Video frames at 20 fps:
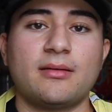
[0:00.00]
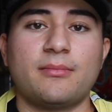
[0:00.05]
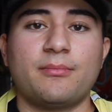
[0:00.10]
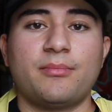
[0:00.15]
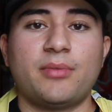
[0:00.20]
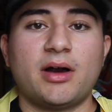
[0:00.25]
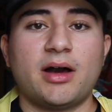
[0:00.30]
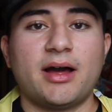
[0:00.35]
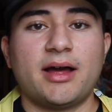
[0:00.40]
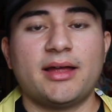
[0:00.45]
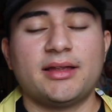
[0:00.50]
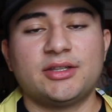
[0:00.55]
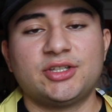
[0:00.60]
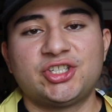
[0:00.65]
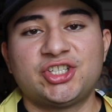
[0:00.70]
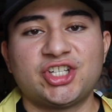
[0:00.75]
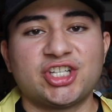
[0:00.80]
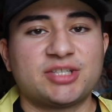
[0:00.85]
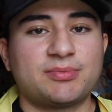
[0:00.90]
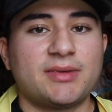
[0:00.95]
but
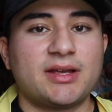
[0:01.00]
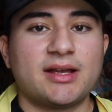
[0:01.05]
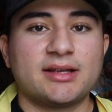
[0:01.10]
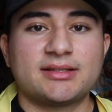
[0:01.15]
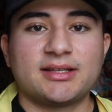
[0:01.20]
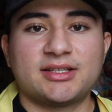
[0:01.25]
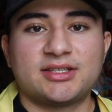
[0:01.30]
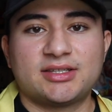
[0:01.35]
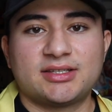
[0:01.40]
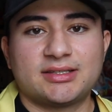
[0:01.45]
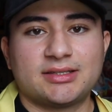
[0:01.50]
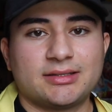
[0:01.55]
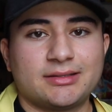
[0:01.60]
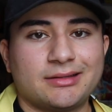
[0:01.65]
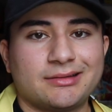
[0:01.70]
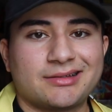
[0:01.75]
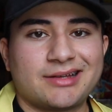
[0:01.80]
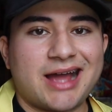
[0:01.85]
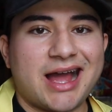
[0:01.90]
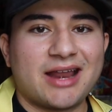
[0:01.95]
just because it's
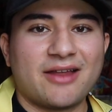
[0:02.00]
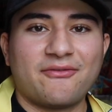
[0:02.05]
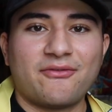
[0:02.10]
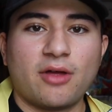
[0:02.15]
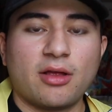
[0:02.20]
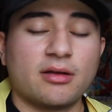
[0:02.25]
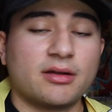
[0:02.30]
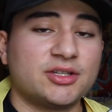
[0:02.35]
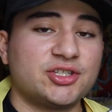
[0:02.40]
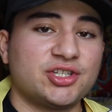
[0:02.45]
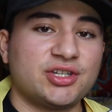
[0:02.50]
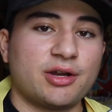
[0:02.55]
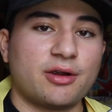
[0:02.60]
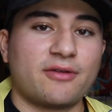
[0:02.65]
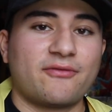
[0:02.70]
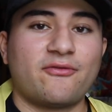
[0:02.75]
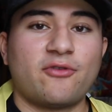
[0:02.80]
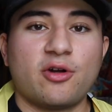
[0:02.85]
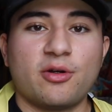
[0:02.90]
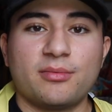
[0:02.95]
kind of following a
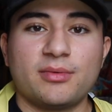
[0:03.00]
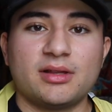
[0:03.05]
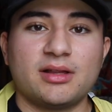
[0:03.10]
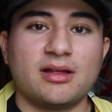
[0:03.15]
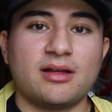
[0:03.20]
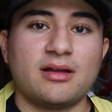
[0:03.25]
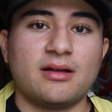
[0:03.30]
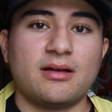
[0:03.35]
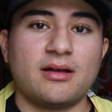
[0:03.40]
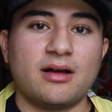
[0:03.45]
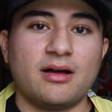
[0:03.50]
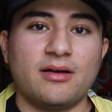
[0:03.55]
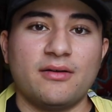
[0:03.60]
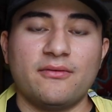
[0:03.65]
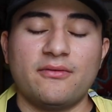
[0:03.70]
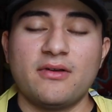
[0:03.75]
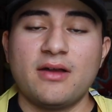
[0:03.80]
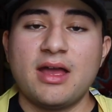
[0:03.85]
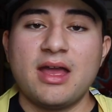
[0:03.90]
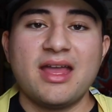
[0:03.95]
generic formula
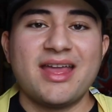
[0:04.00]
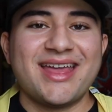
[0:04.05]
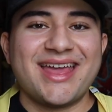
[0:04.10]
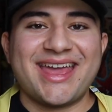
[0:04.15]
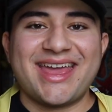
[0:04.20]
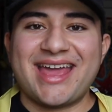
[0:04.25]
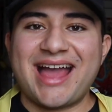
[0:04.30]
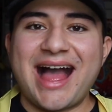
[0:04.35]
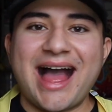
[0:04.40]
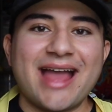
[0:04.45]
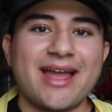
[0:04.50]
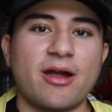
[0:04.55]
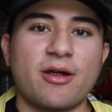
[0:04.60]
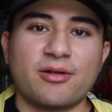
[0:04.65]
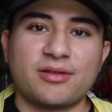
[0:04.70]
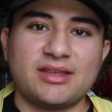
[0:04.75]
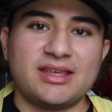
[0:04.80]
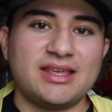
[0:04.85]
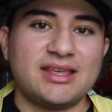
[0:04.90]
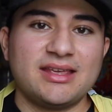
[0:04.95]
of a
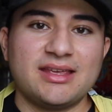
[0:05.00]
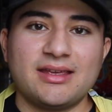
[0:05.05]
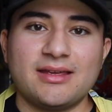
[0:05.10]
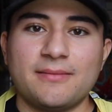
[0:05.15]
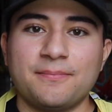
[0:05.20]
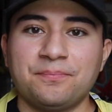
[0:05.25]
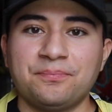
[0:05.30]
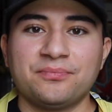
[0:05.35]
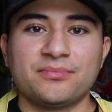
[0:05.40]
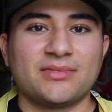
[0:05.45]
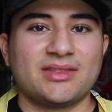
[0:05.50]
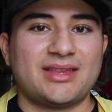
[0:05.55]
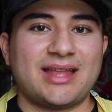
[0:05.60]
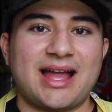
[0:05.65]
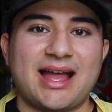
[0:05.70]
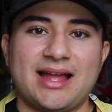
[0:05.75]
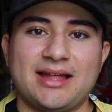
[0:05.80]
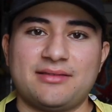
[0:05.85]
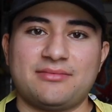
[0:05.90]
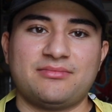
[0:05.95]
hierarchy
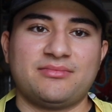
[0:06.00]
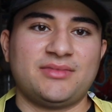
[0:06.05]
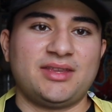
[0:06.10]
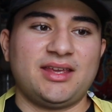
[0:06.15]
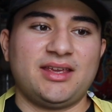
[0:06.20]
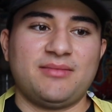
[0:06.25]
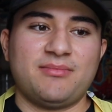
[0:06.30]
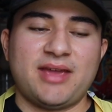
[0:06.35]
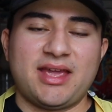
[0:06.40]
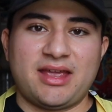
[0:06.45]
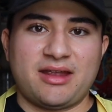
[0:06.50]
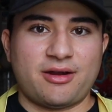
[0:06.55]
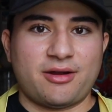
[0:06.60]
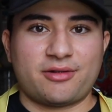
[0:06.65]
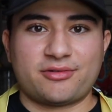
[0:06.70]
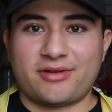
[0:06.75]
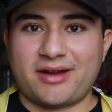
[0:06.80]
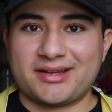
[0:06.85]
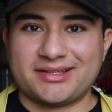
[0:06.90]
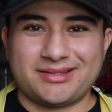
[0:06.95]
that the main
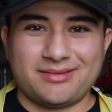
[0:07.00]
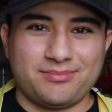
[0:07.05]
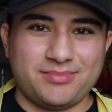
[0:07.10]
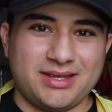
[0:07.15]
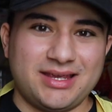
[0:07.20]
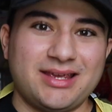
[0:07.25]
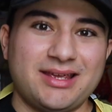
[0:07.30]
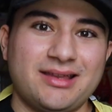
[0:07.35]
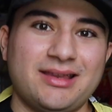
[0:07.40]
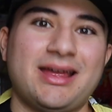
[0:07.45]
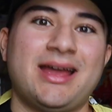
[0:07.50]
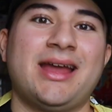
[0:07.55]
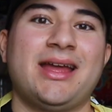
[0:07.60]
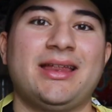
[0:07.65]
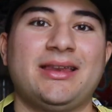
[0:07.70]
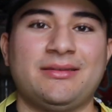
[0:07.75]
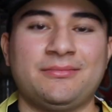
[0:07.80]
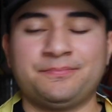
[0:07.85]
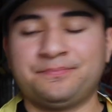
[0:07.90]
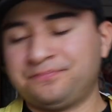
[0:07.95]
character has to beat,
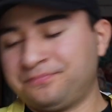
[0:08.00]
and